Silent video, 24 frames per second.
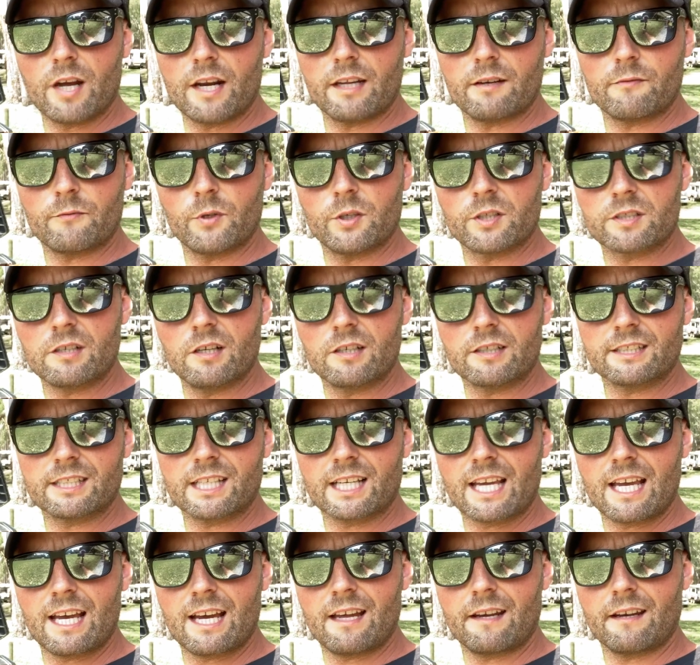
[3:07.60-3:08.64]
it for as long as I
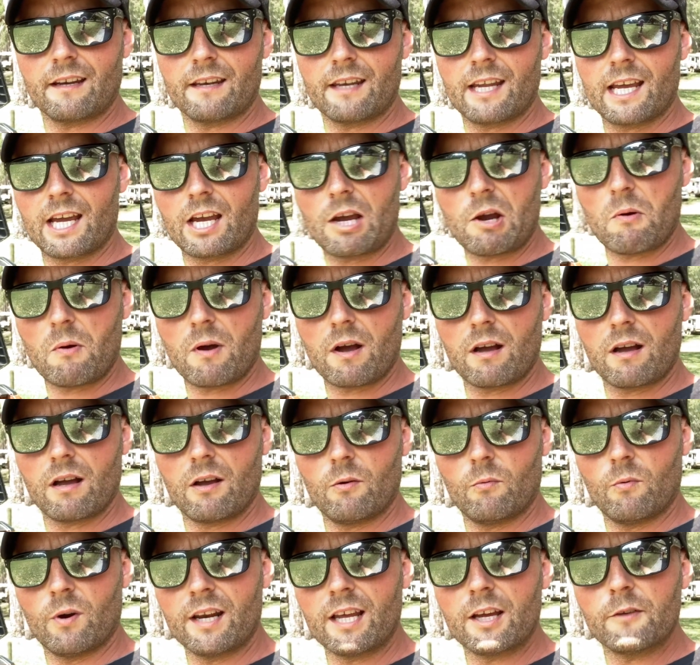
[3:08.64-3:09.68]
can. Now
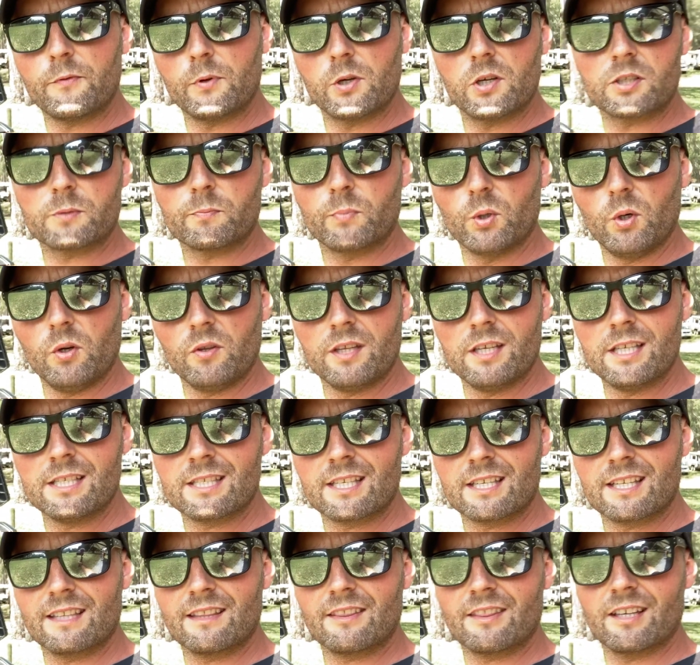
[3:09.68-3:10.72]
when I first bought this,
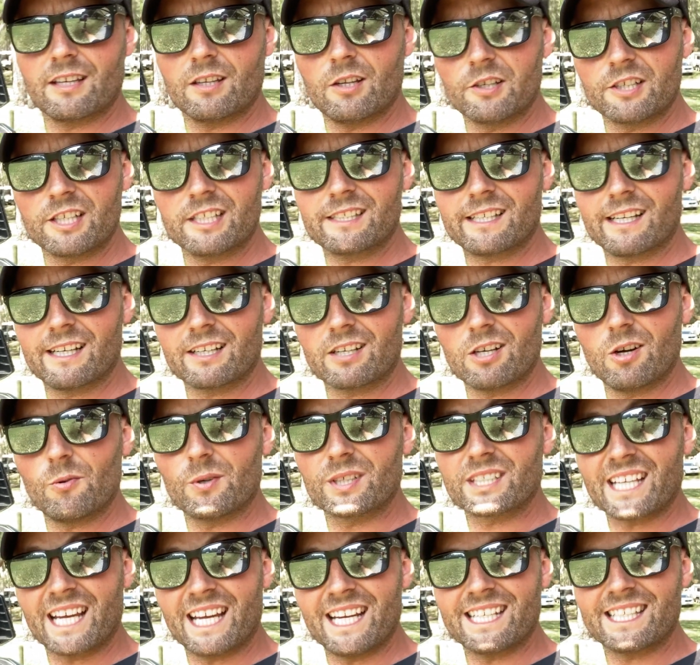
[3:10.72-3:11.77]
the longest I got was
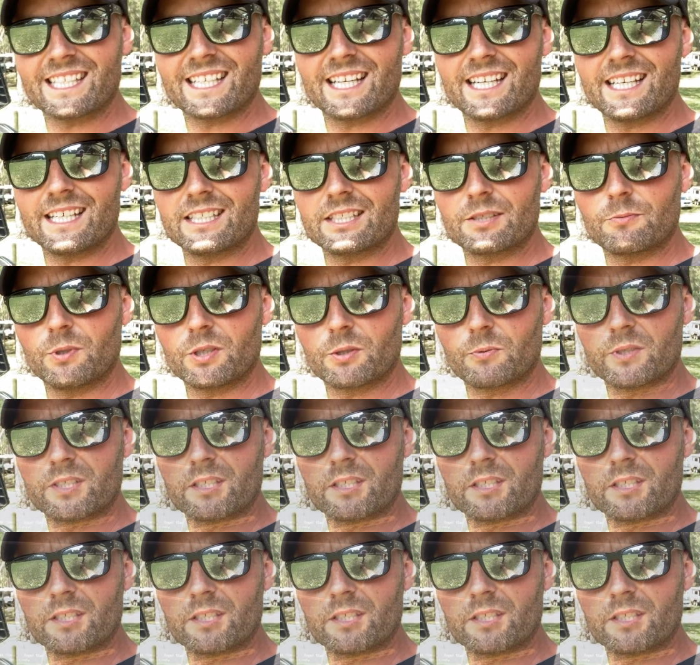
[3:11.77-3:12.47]
8 days, which was